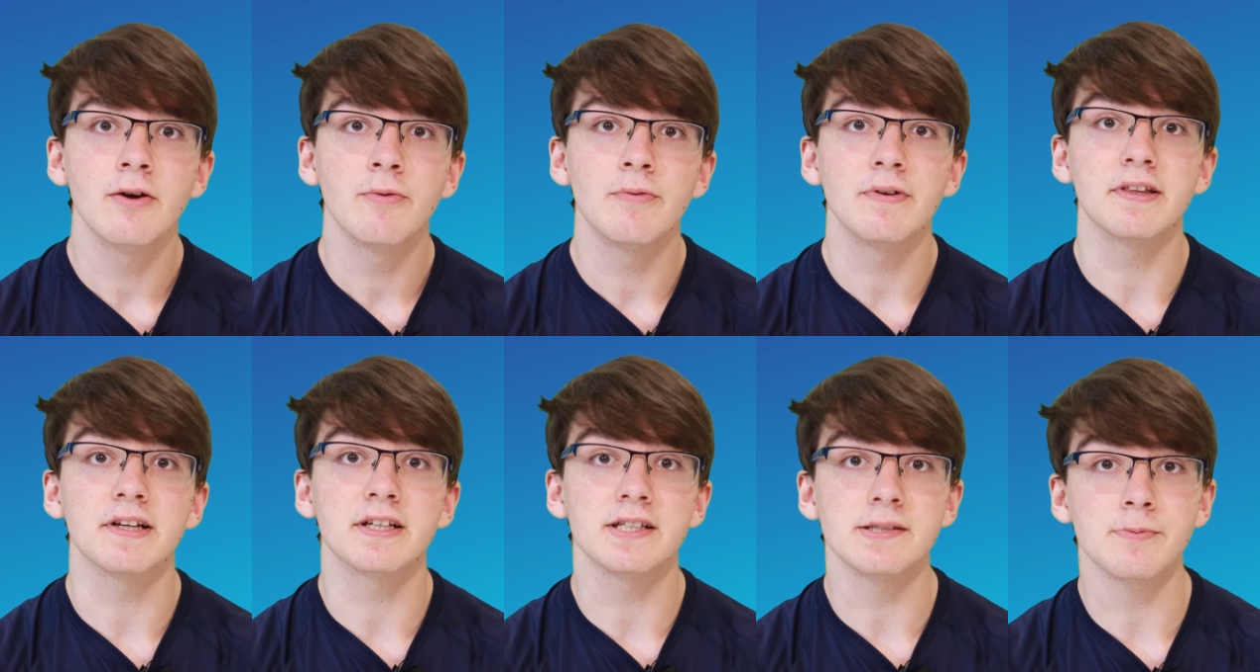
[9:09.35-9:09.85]

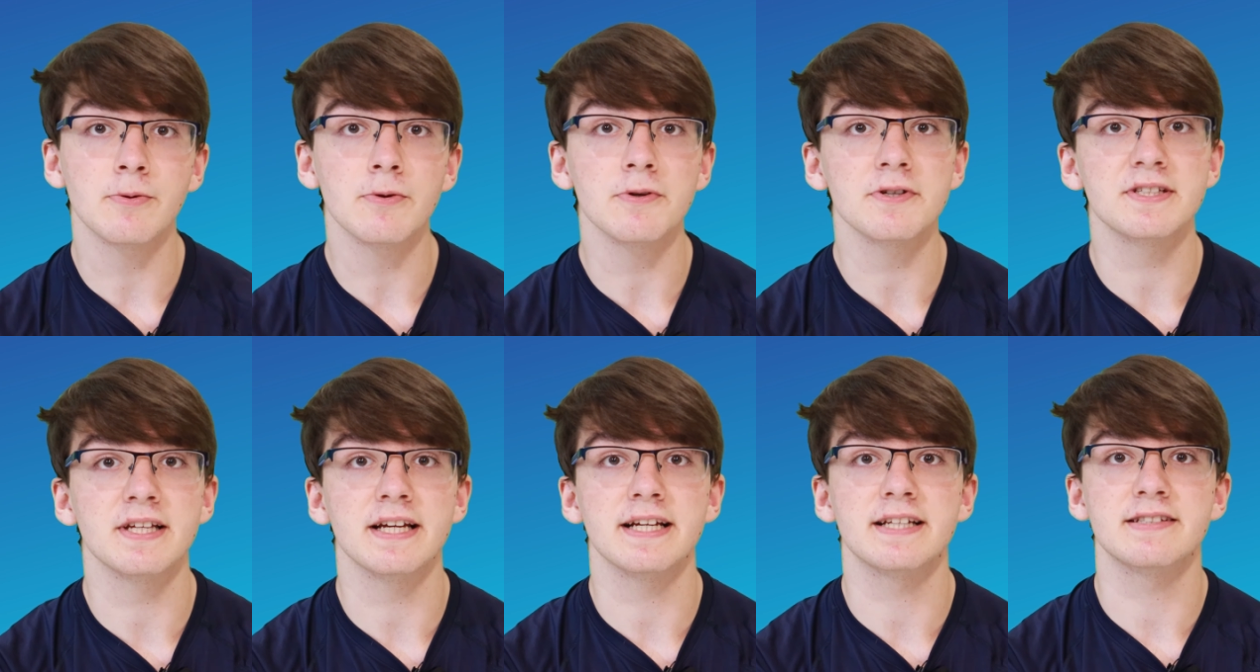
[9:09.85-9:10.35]
with
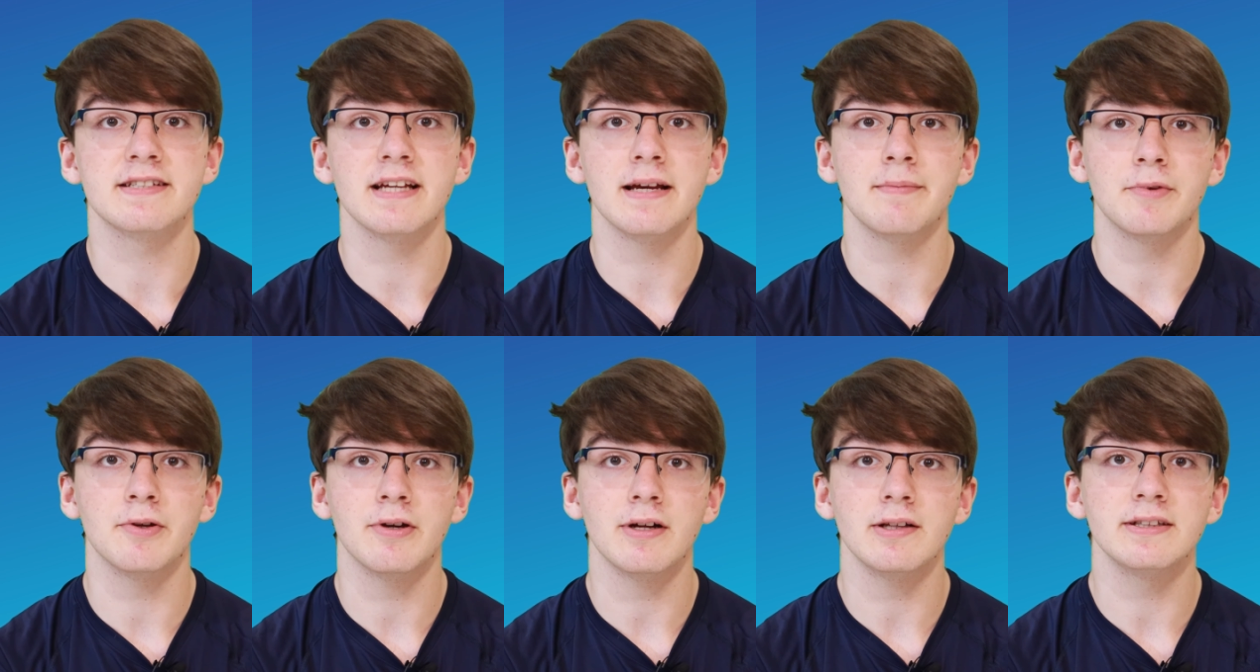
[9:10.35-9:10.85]
explorers like
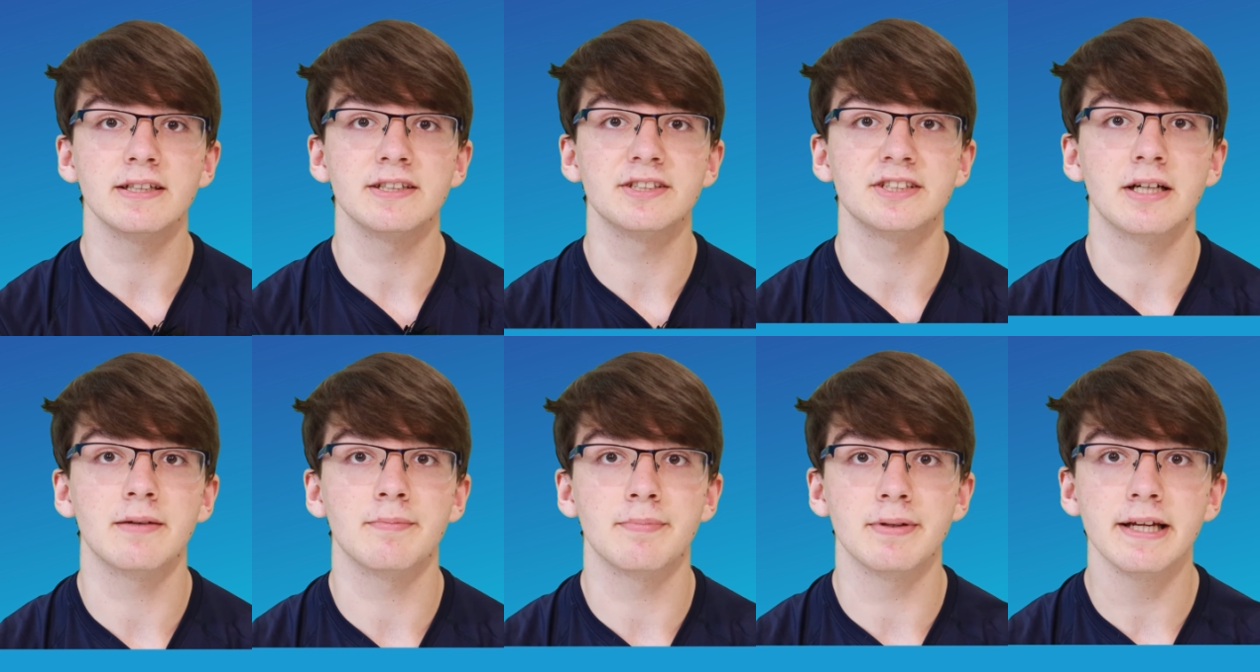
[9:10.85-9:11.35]
Samuel de
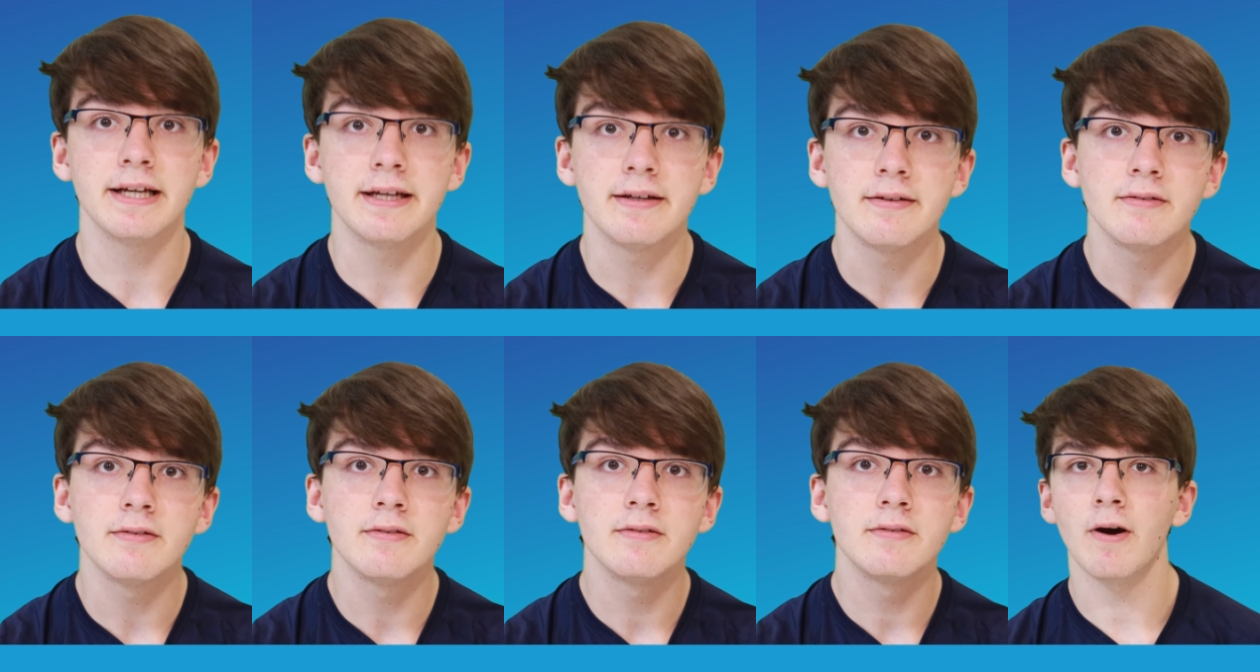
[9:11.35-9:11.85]

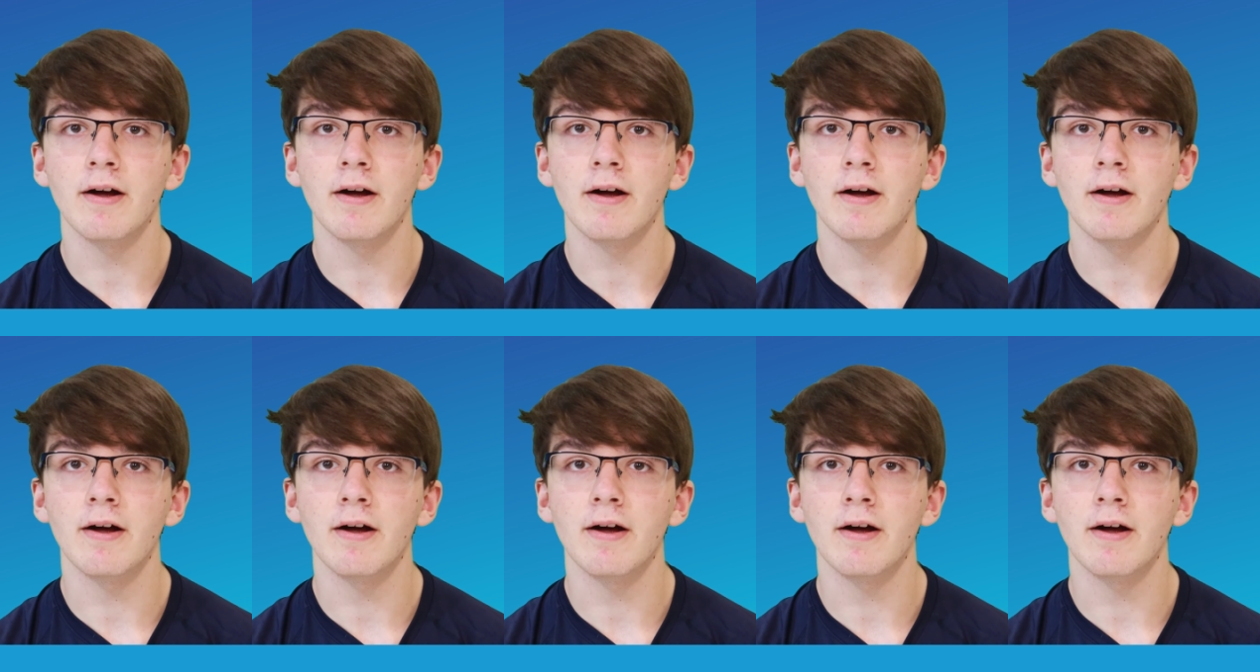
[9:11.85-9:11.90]
Champlain,